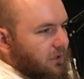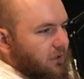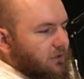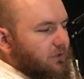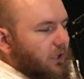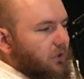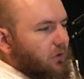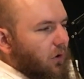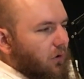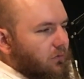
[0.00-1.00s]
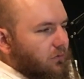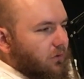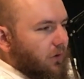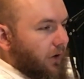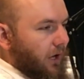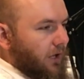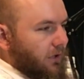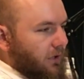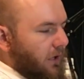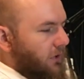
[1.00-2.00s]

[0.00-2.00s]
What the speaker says: the scent of rain